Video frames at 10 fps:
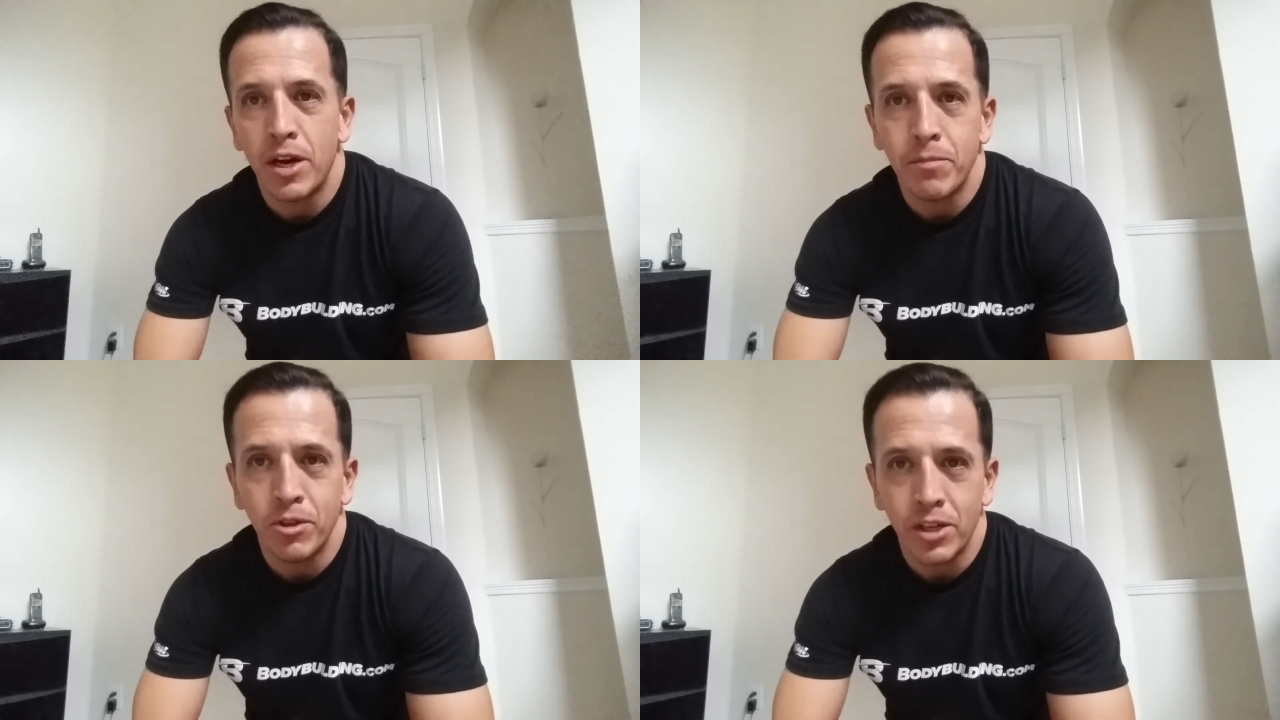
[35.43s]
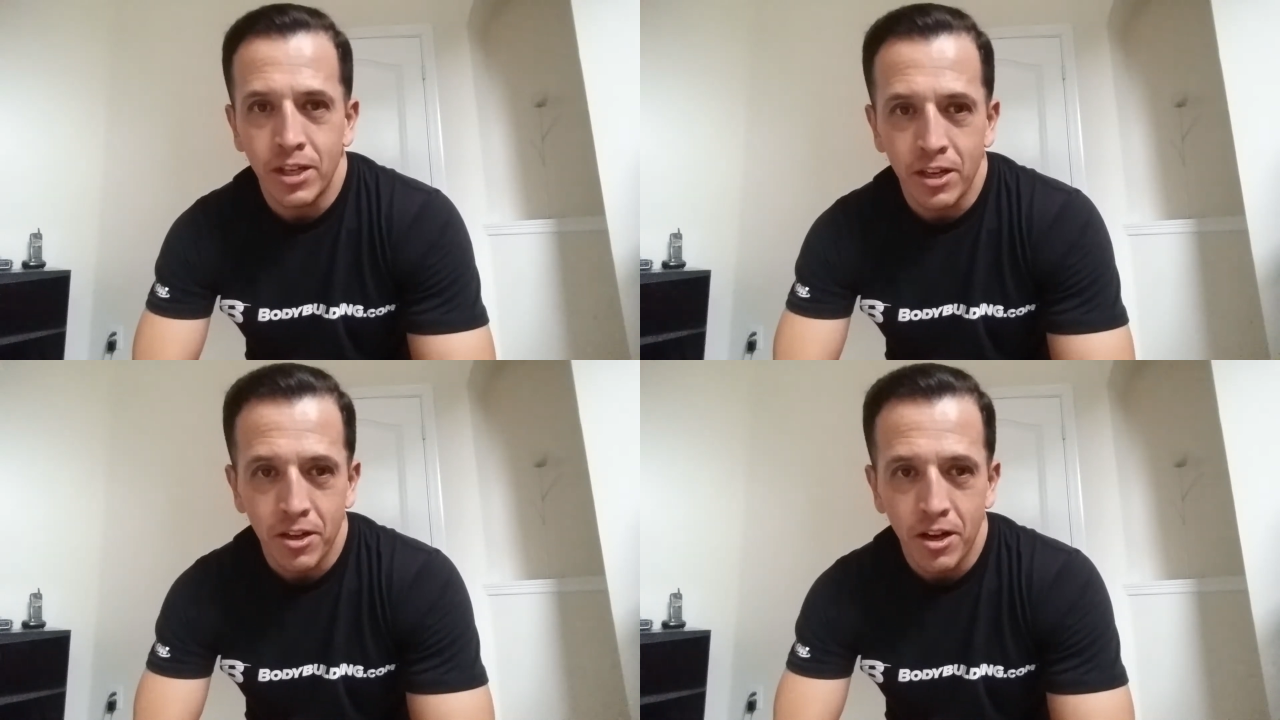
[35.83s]

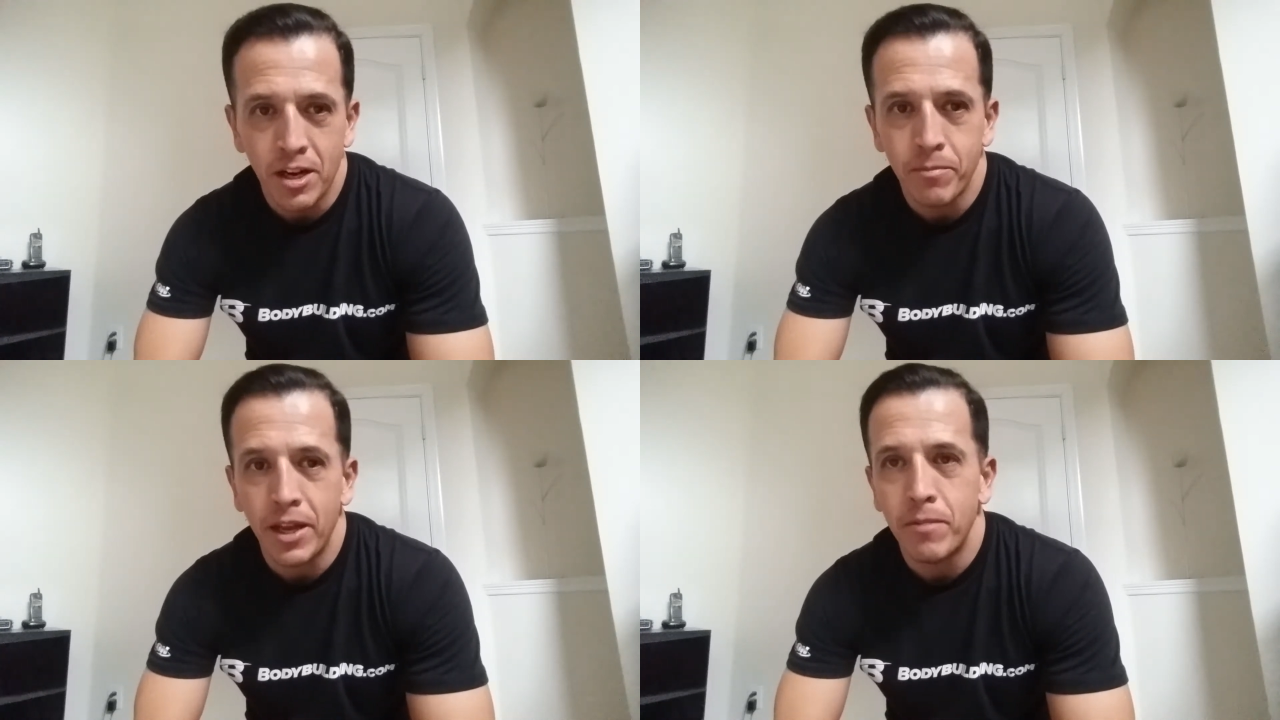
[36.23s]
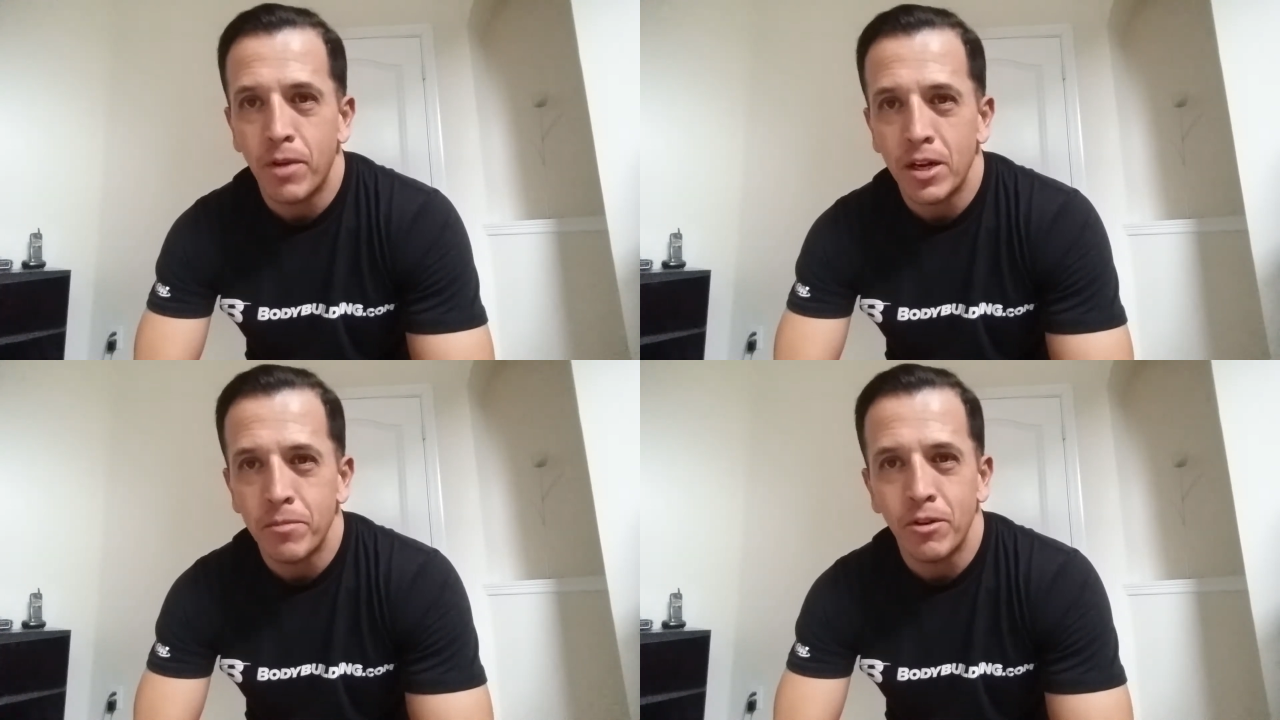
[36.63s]
Bodybuilding.com and
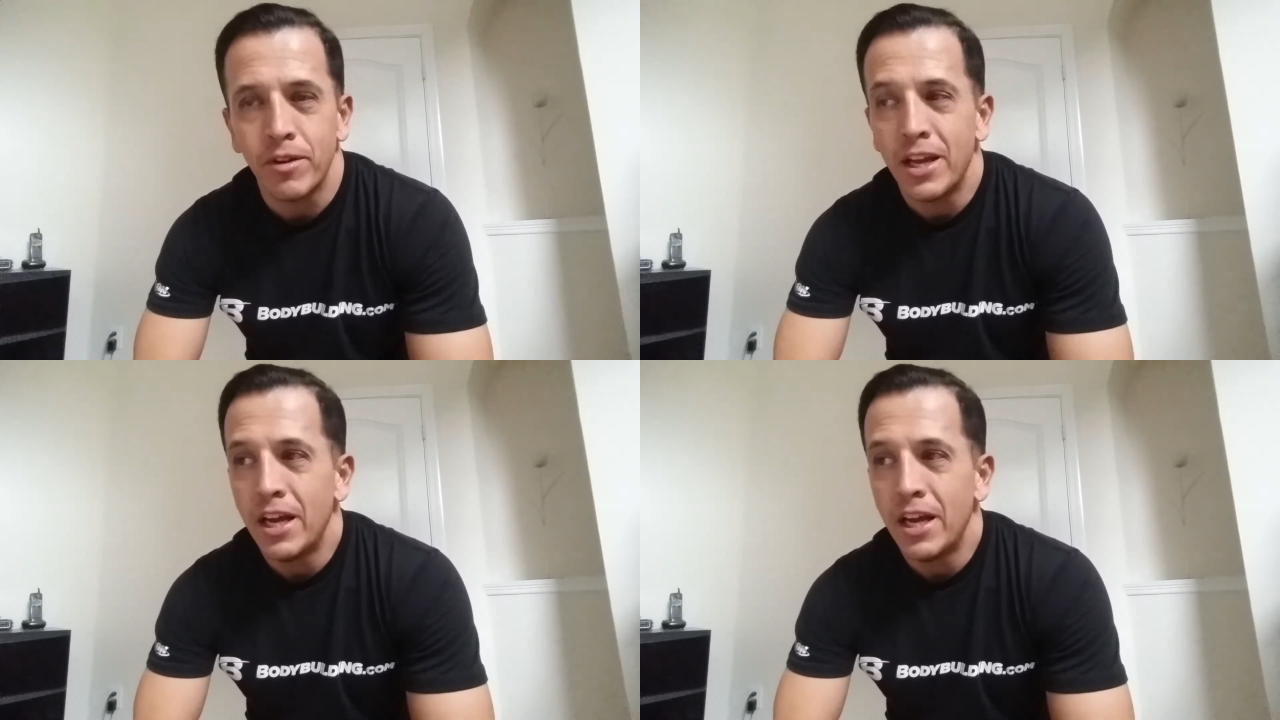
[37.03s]
bodybuilding.